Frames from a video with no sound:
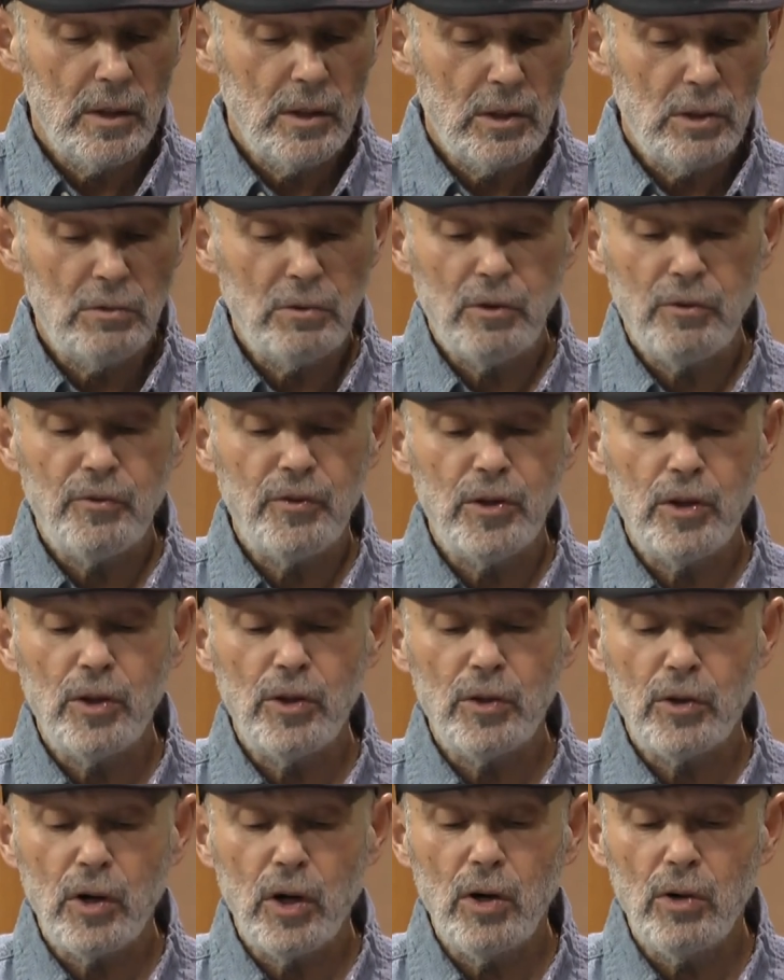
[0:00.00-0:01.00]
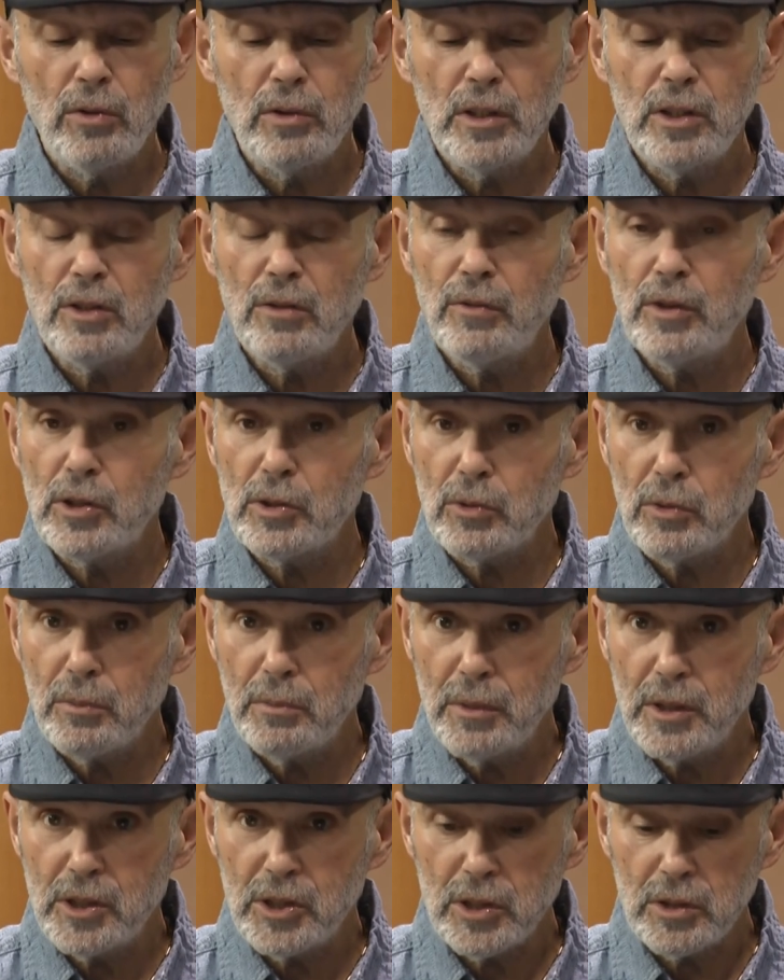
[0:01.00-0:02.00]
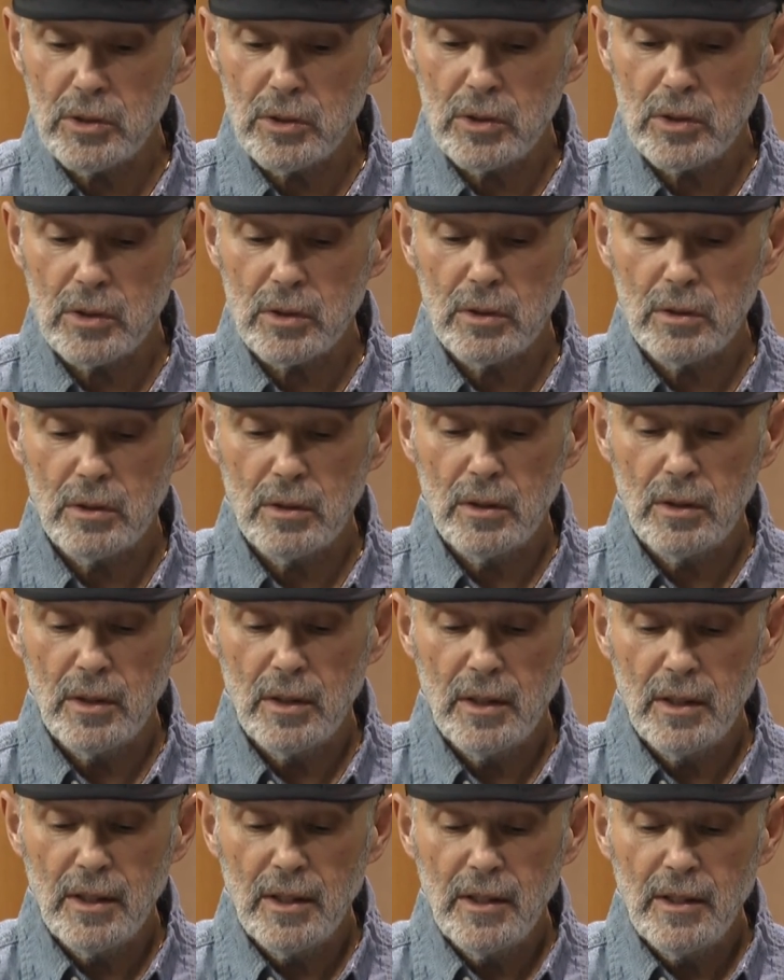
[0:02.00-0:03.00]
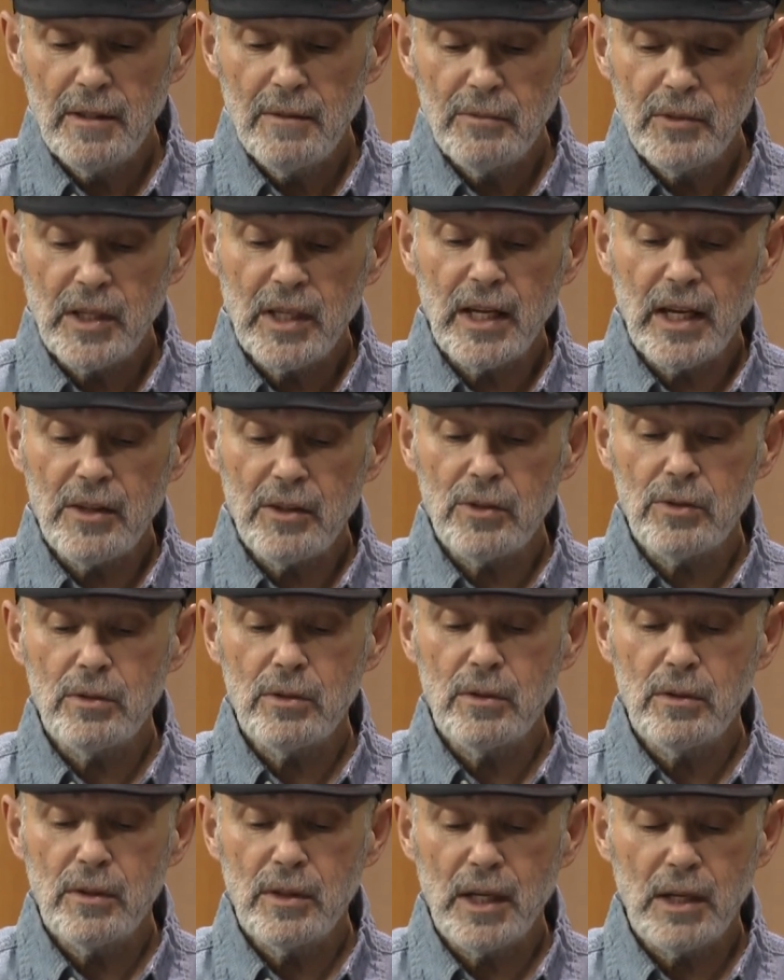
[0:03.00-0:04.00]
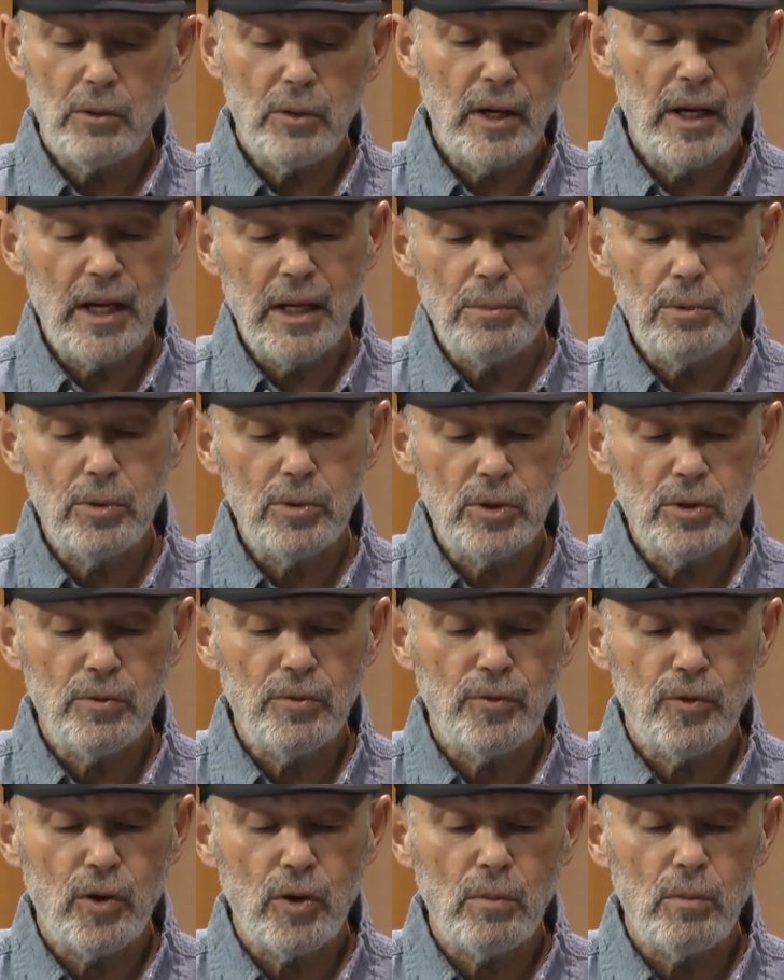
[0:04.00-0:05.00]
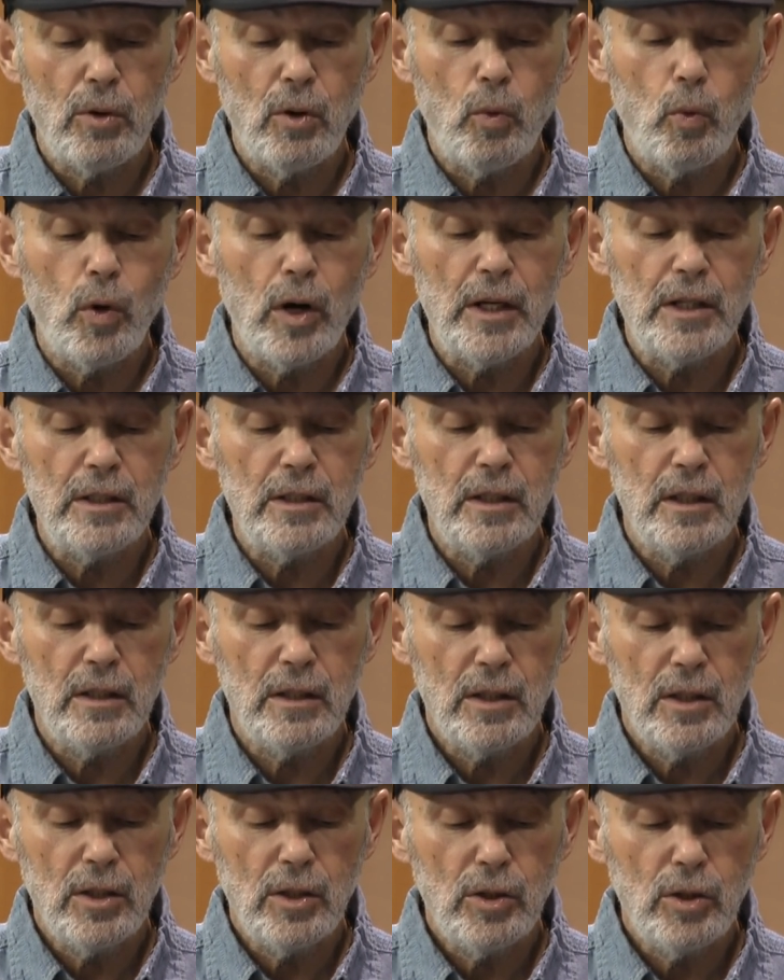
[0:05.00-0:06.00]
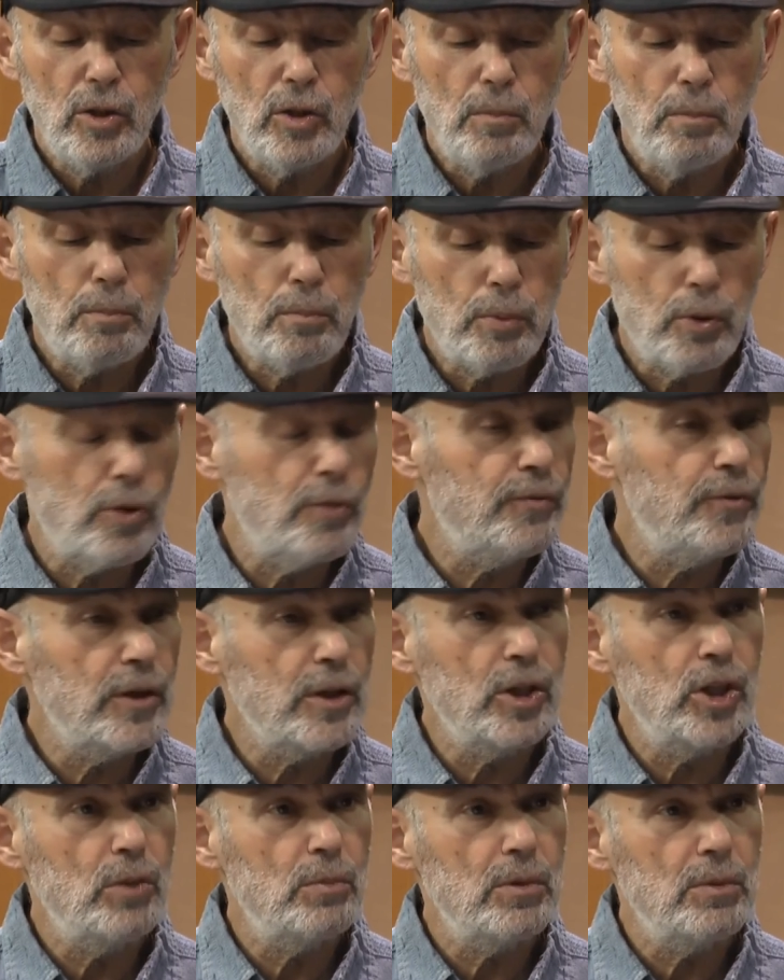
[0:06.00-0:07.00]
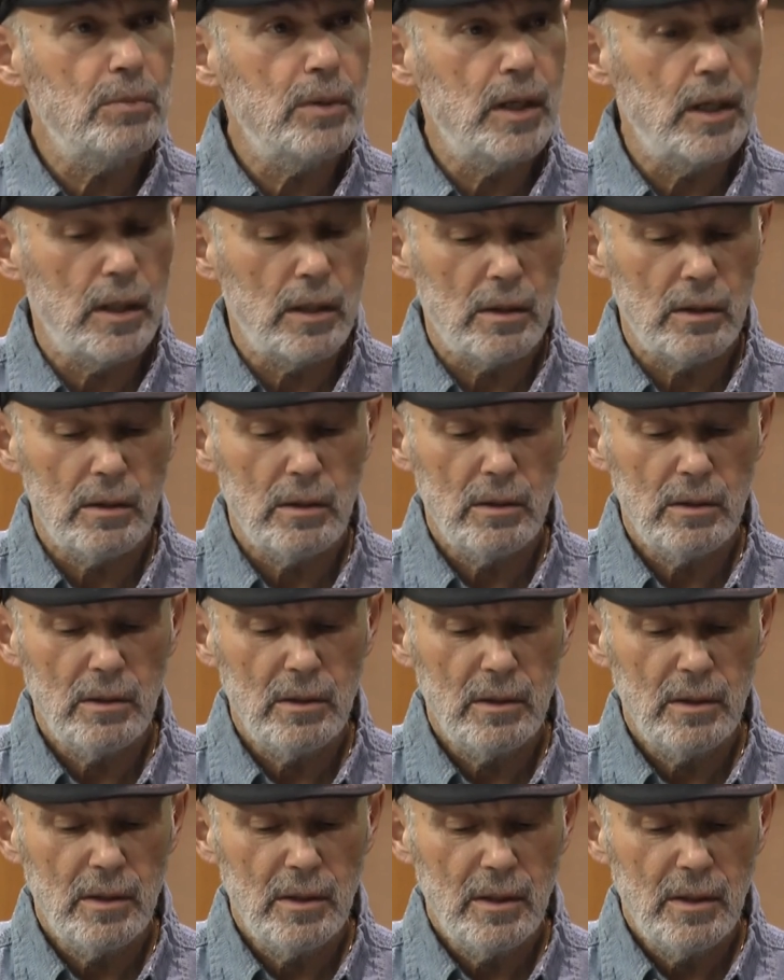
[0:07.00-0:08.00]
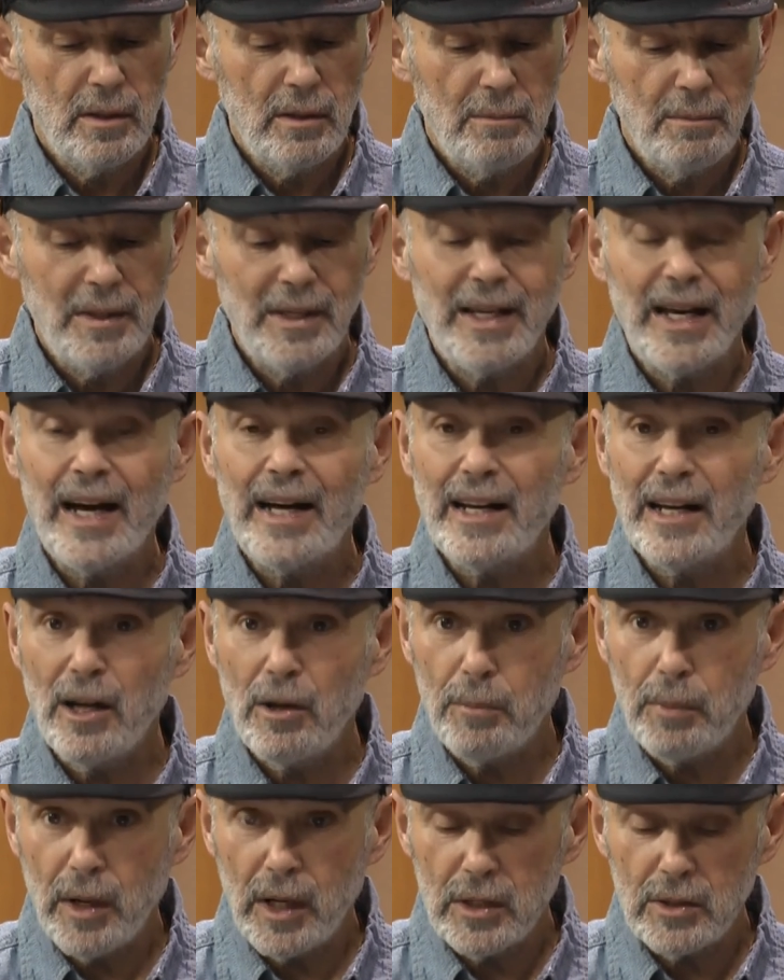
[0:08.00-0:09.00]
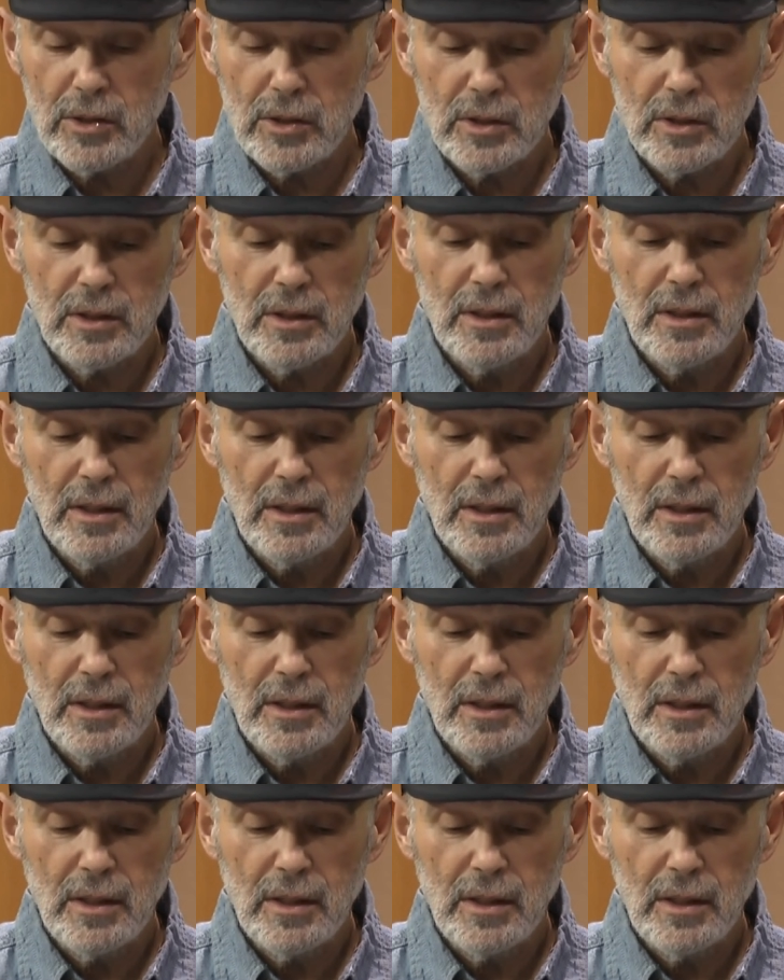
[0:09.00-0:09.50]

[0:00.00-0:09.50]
to fulfill their own individual missions. Together, they were able to form one perfect human being. May God help us